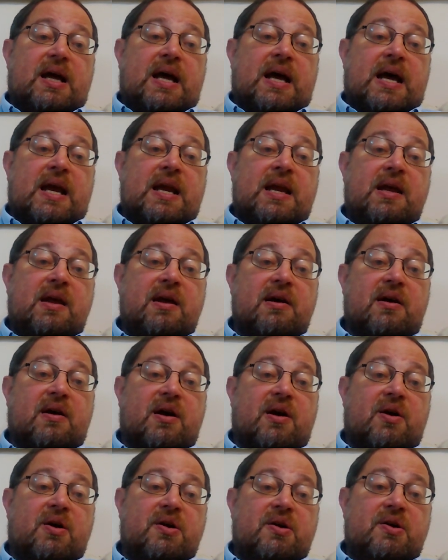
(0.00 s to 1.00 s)
And
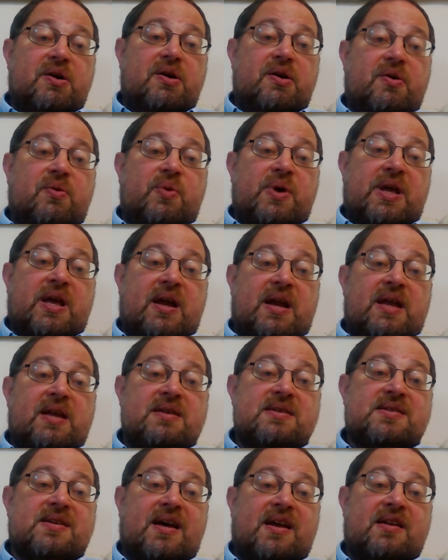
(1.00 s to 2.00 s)
here we get
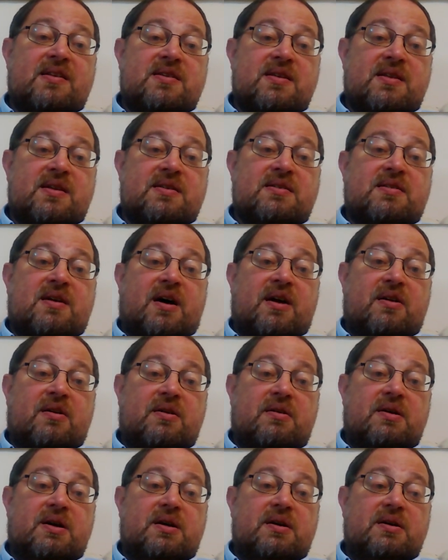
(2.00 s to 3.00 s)
insight into the
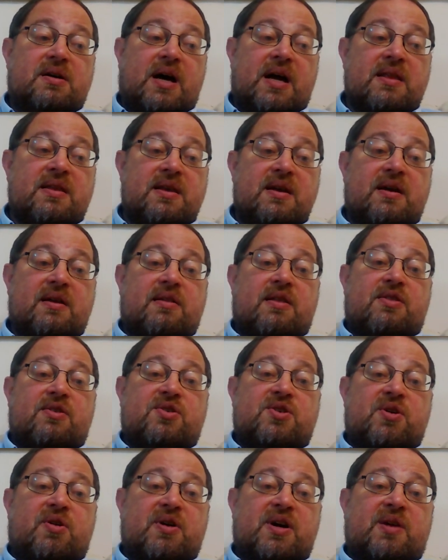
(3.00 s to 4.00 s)
entire idea that the
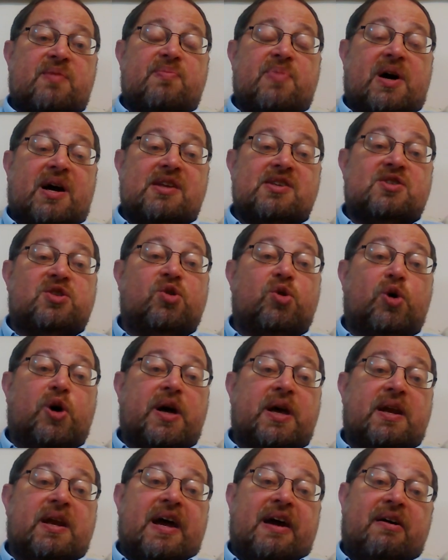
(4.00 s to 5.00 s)
Torah combines law
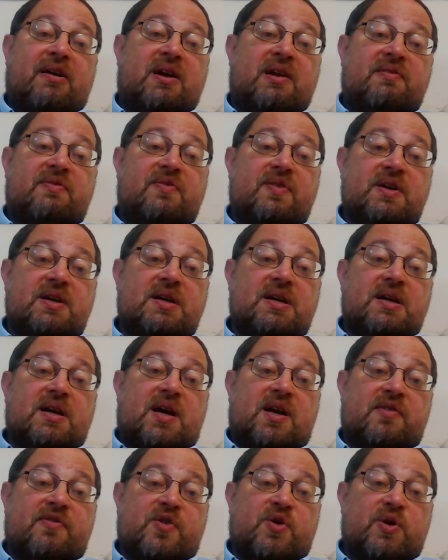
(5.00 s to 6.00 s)
and narrative.
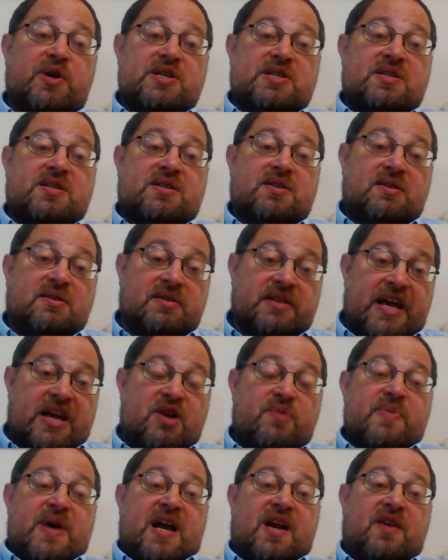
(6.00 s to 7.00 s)
And of course,
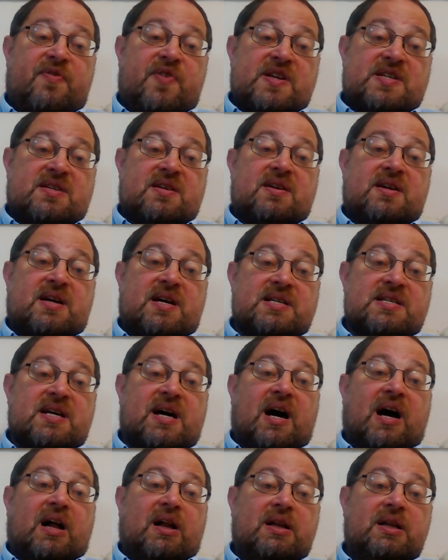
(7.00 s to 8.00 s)
later manifest in
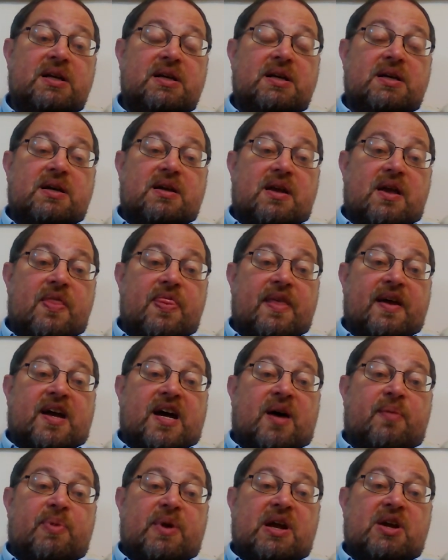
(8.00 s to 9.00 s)
Chazal, in the
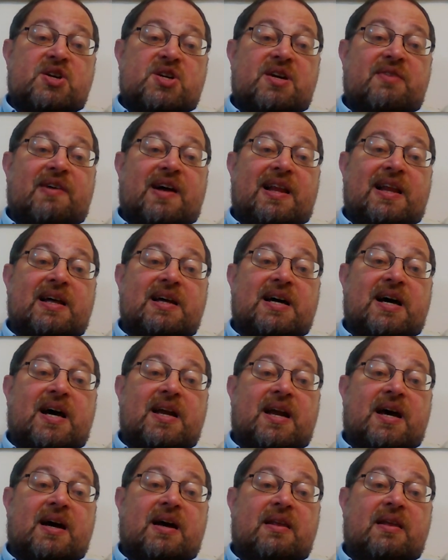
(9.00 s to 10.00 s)
combination of halacha
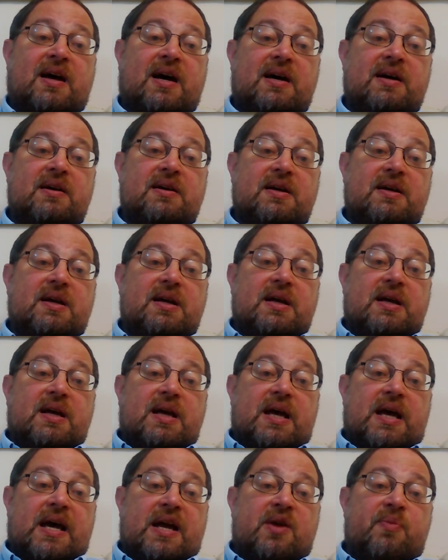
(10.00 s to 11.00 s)
and agada.
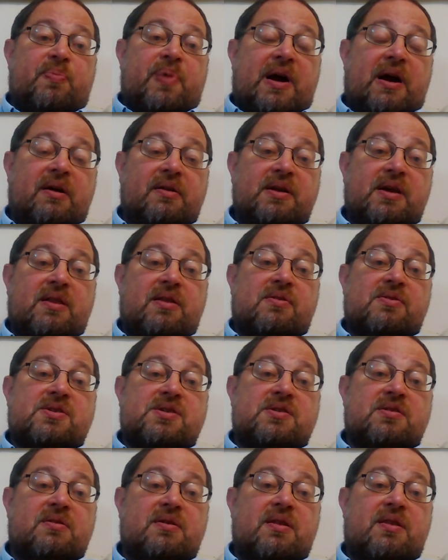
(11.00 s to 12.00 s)
And apparently there are
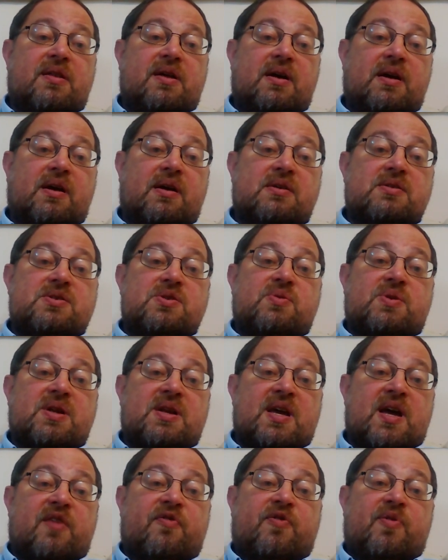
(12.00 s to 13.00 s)
certain things you can
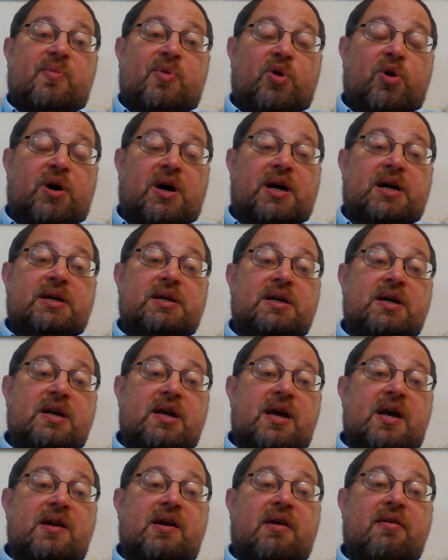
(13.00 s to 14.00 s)
get from law
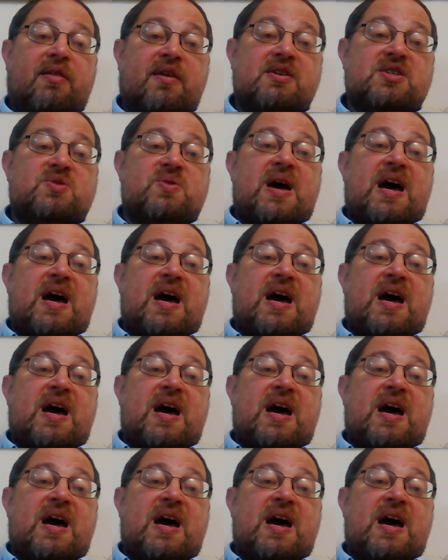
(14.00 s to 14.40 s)
and other things you